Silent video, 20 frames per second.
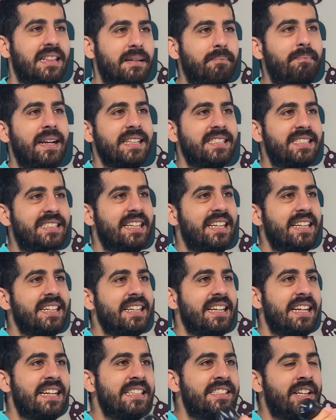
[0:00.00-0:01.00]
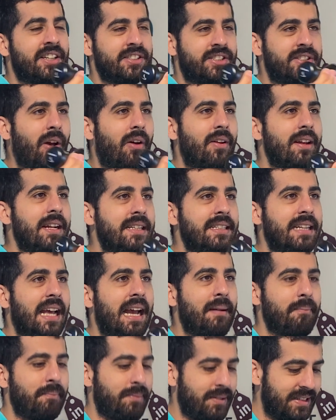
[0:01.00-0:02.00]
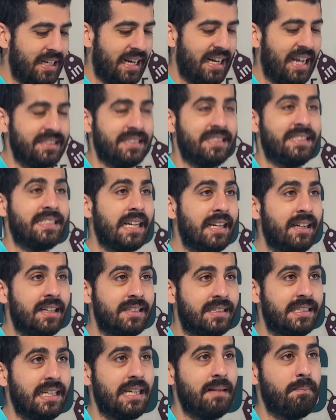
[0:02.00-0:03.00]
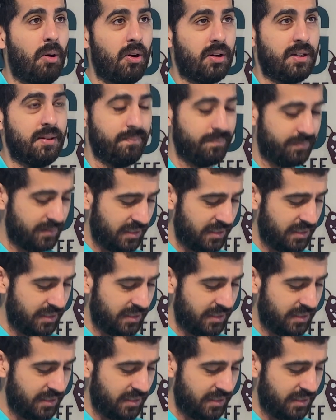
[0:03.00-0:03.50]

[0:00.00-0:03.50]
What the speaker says: the best thing is your solid tamp that has a stainless steel bottom.